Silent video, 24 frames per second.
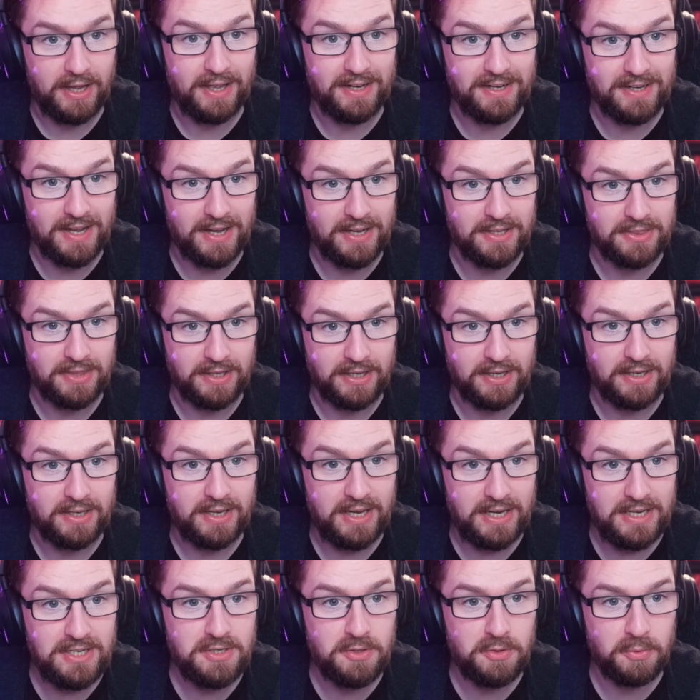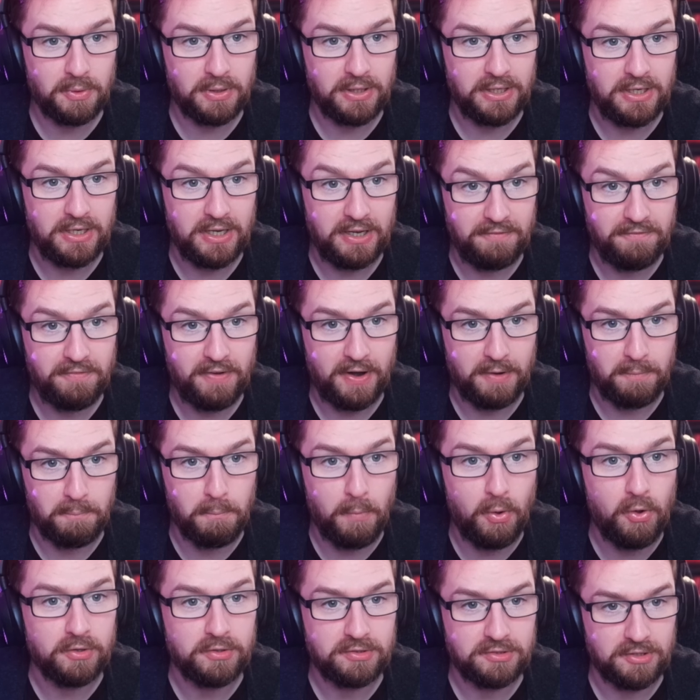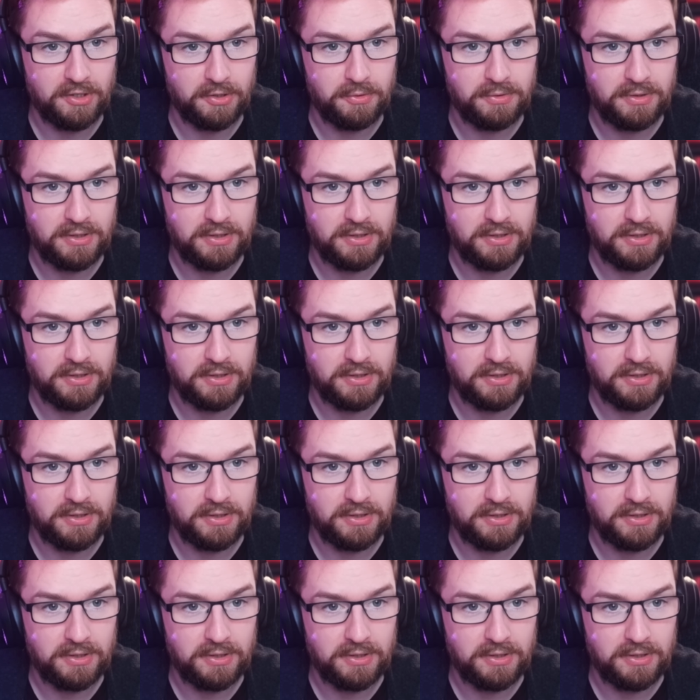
and I think equally, in fact, more so